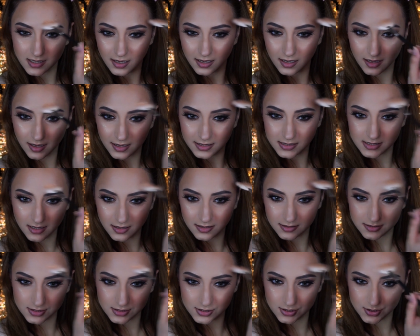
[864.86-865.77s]

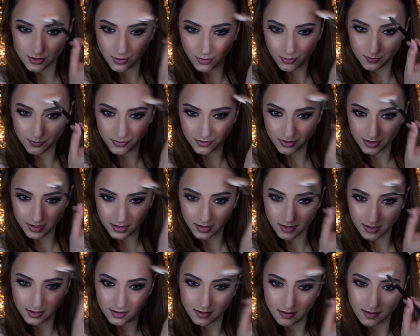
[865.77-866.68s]
Highlighter is so
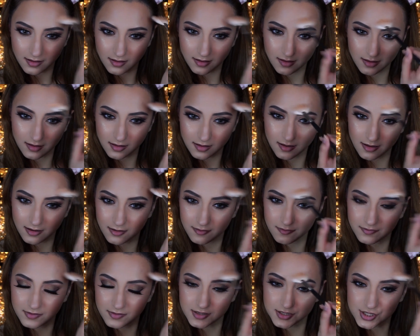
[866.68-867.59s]
pretty. I
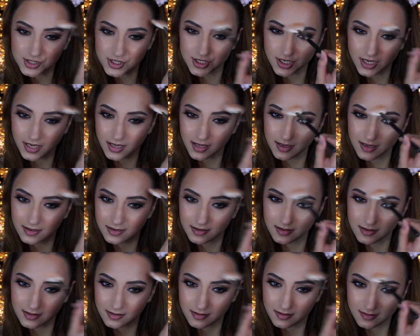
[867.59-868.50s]
love this
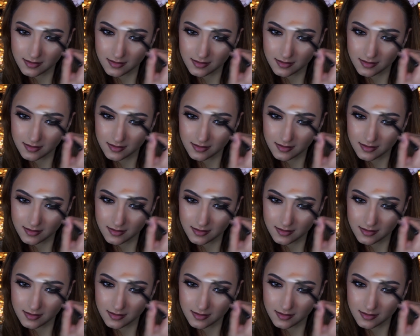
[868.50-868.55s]
shade.